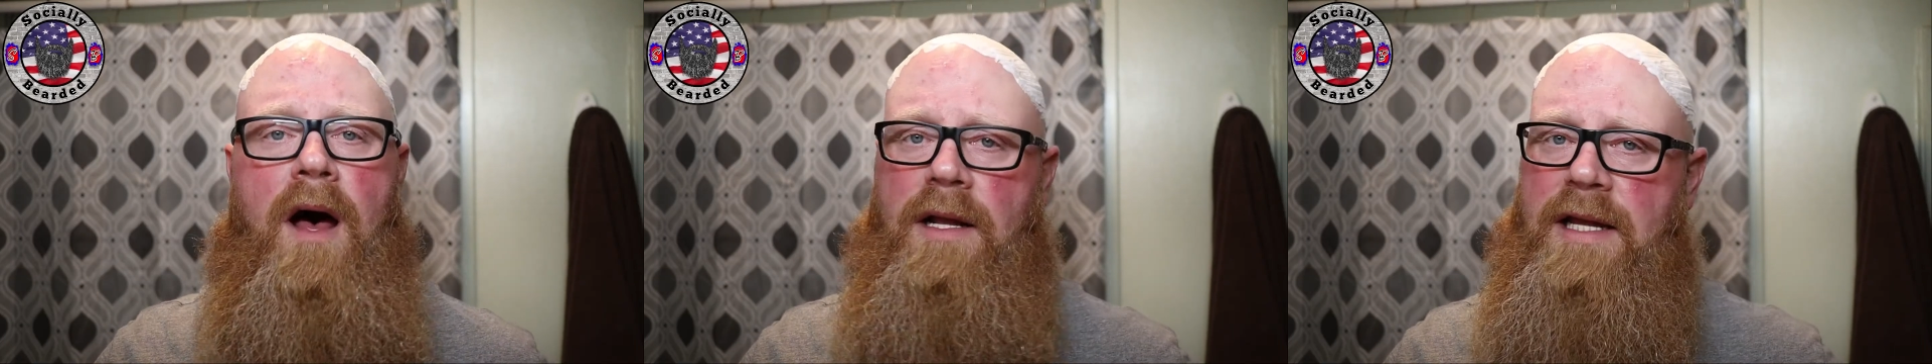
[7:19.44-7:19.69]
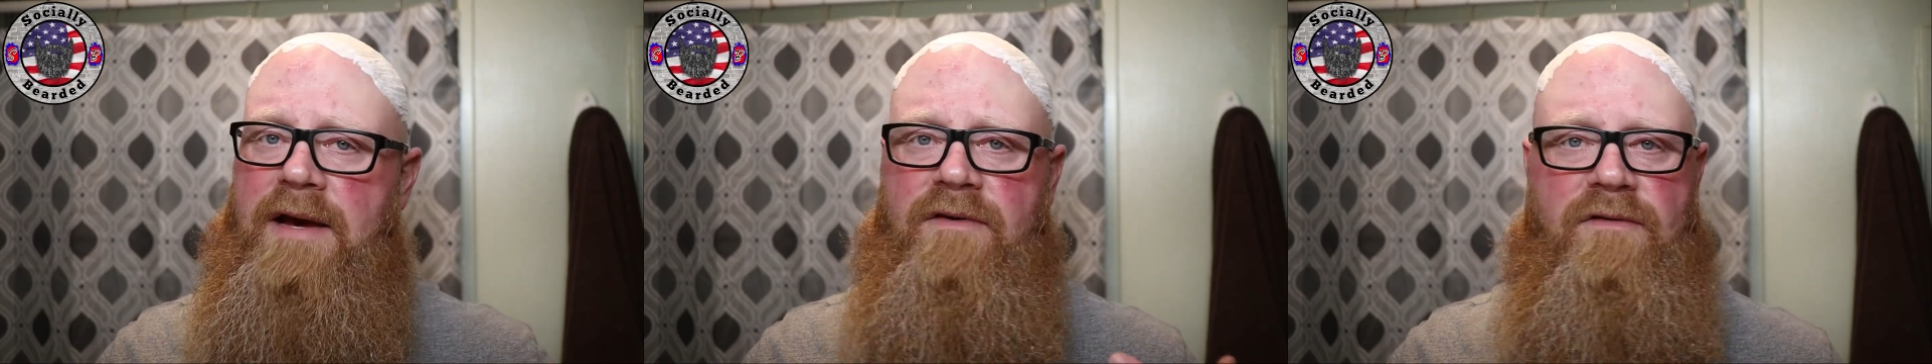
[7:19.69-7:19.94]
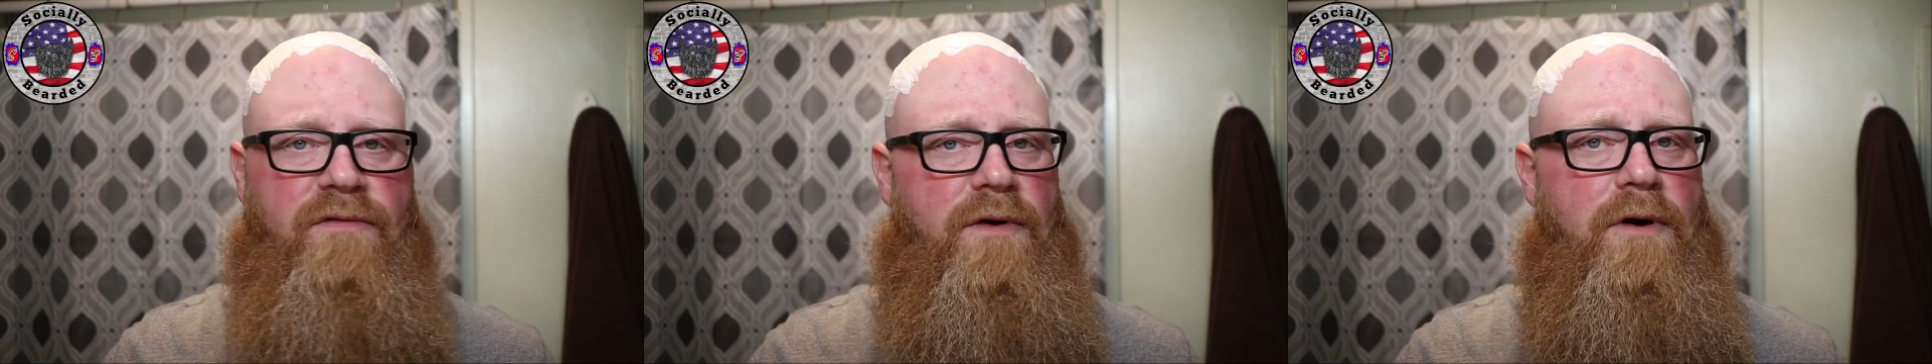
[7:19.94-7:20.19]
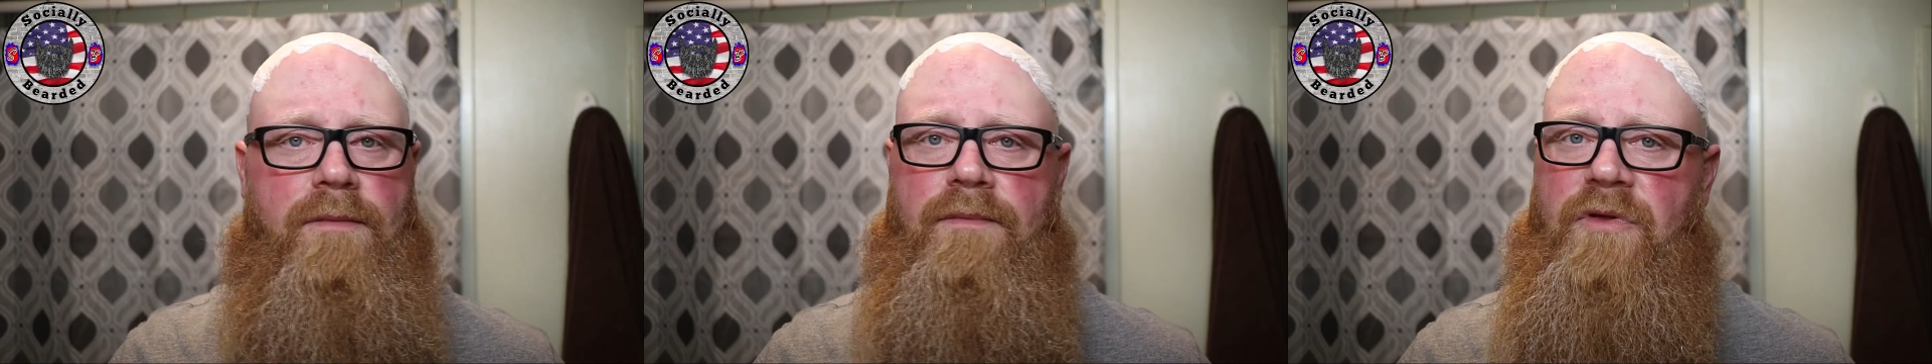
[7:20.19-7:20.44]
leave it
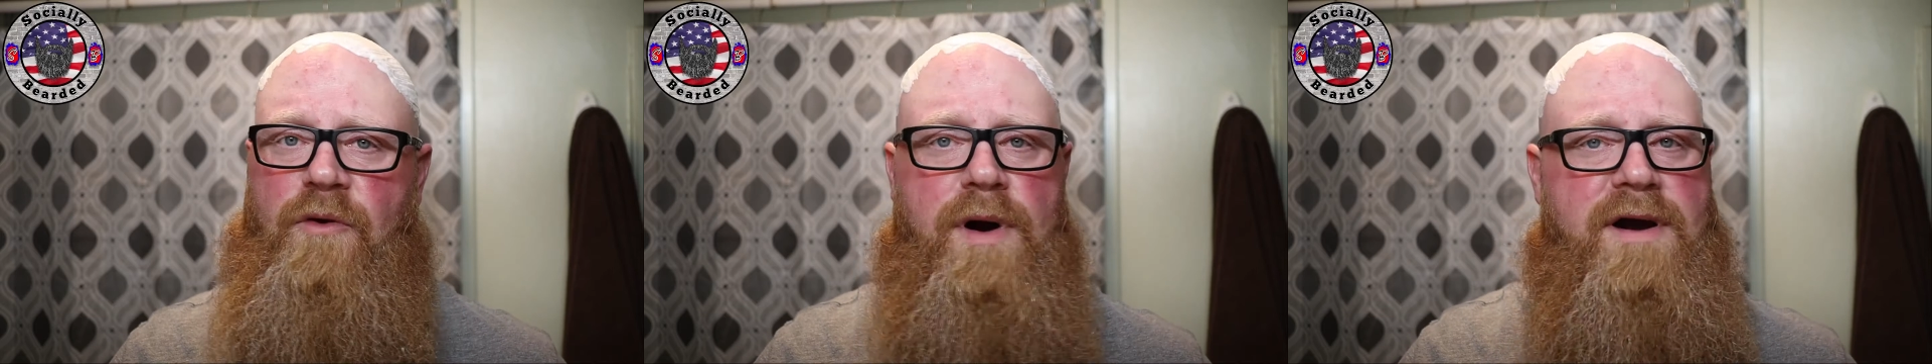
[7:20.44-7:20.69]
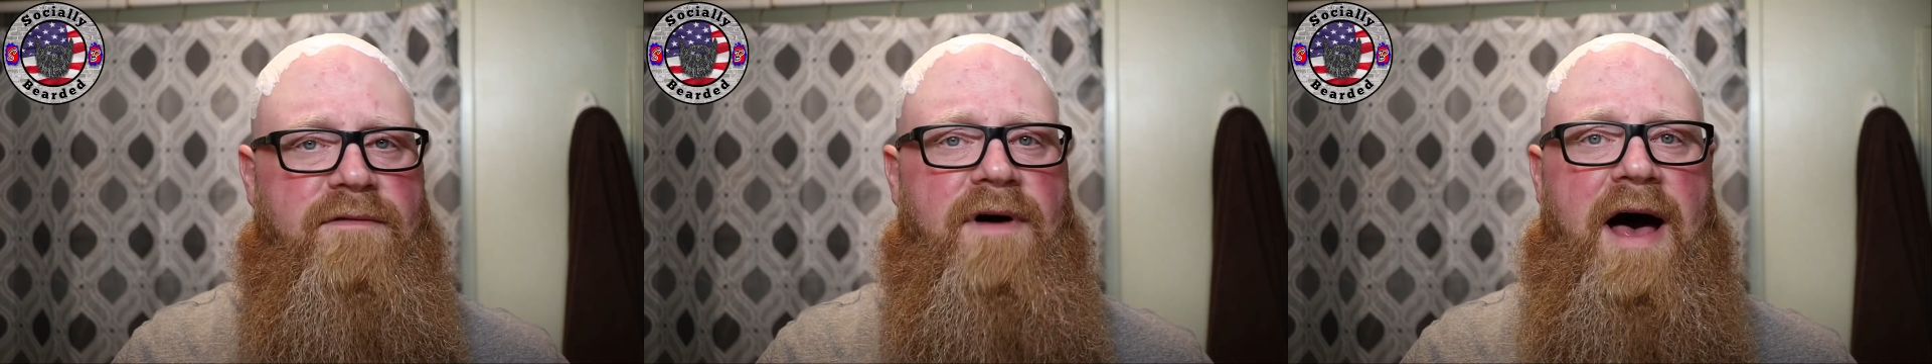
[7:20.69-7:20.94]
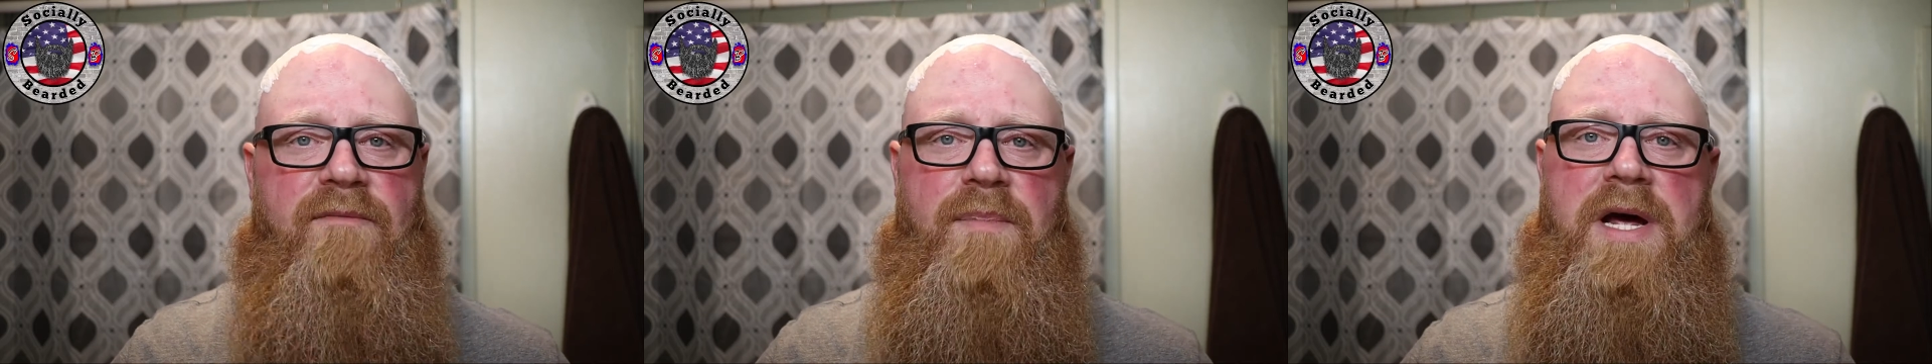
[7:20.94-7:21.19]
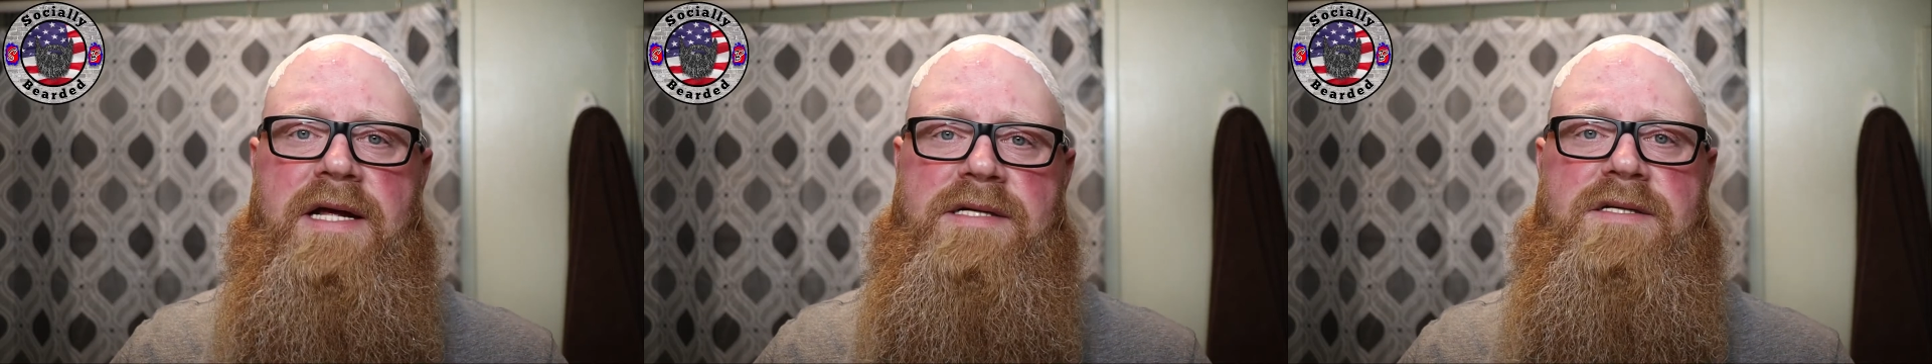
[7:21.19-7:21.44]
for 3 to 5
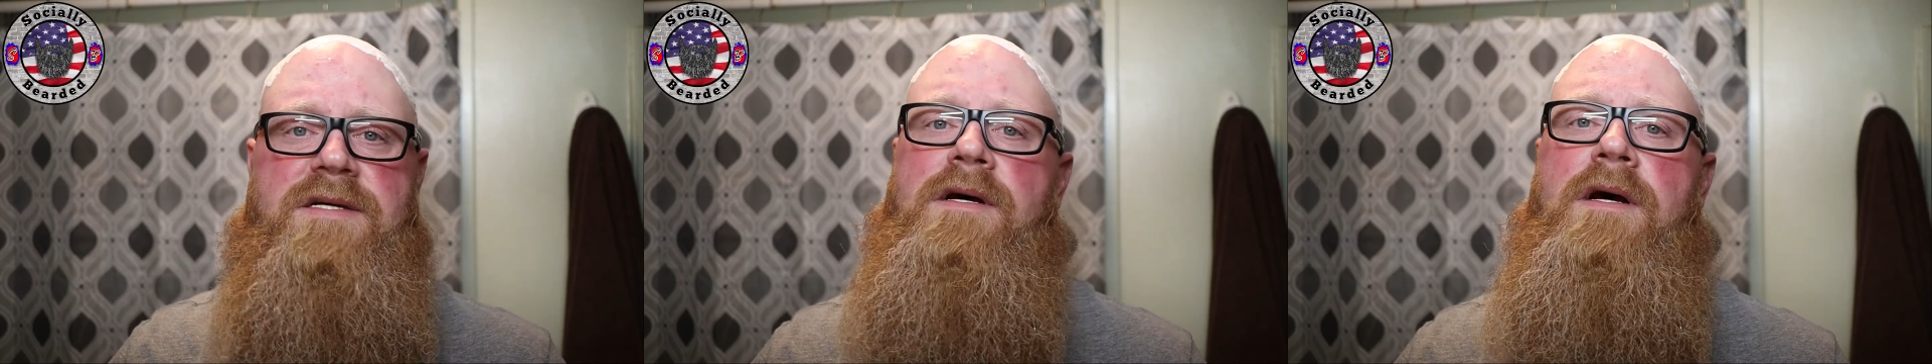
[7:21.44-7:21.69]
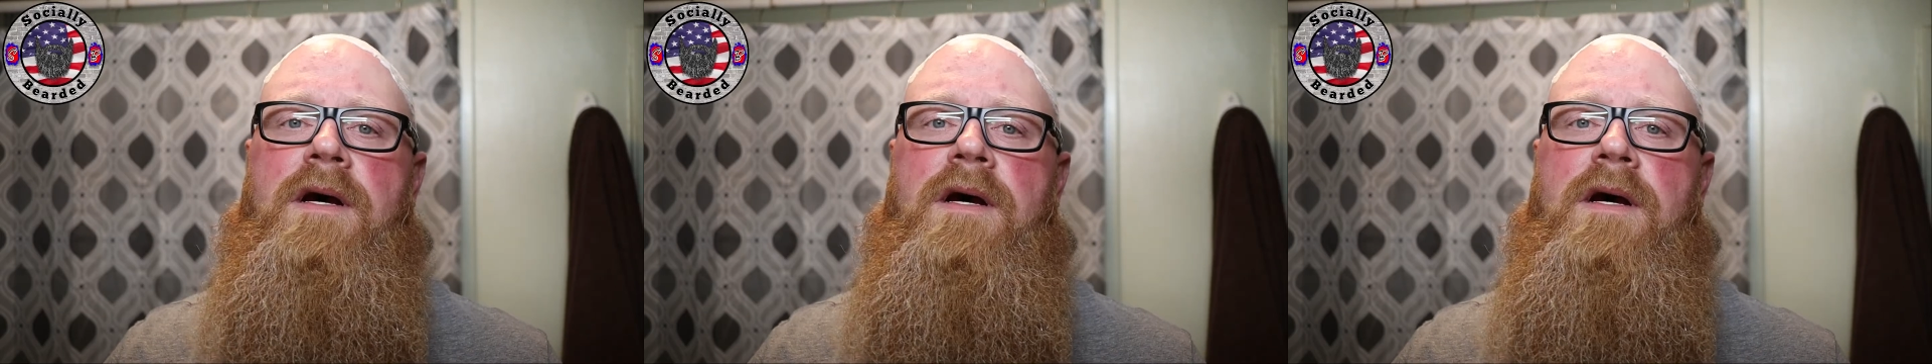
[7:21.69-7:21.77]
minutes.